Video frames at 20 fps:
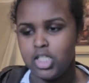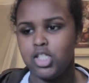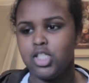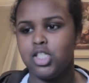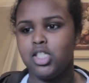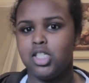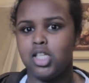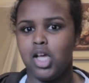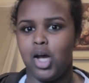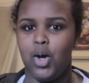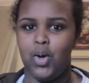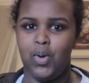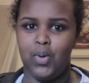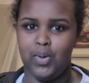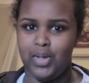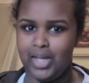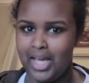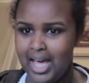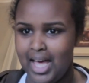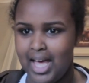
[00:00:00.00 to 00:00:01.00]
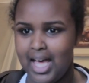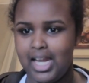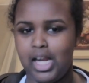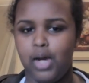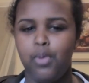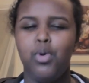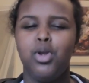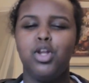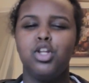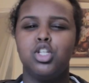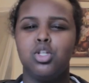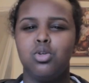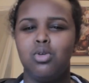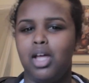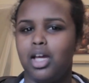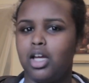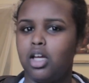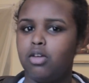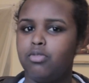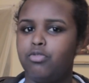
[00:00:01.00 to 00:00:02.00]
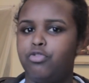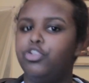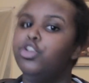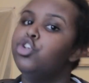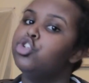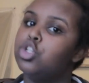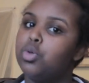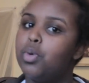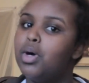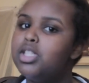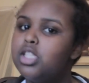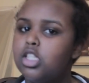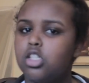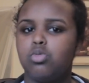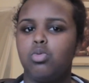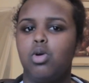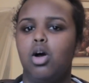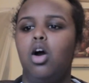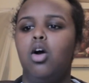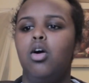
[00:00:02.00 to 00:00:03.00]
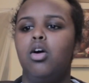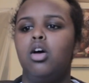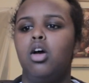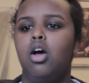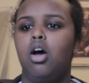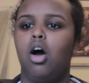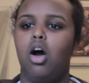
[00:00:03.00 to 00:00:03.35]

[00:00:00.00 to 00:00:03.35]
So yeah, and I want to do like future ones as well.